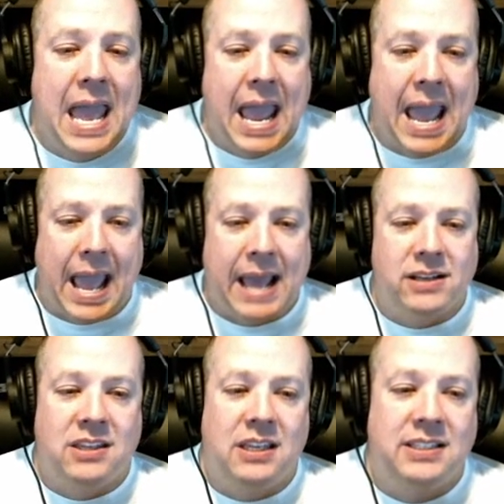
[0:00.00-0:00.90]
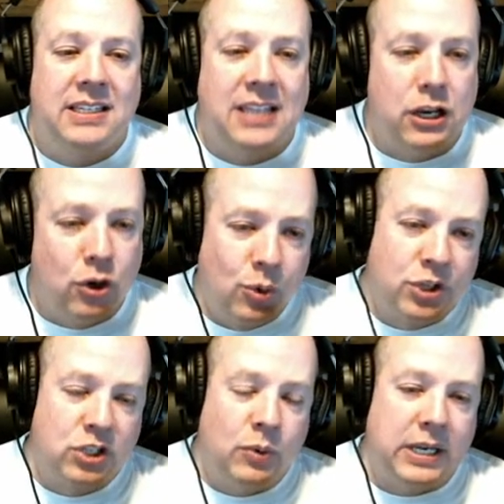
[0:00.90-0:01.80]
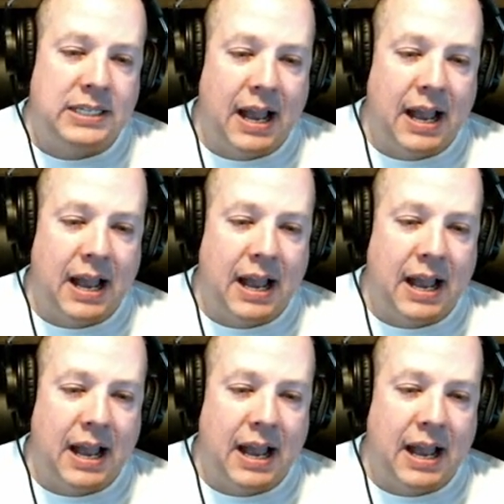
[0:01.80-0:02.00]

And this is a newer suite.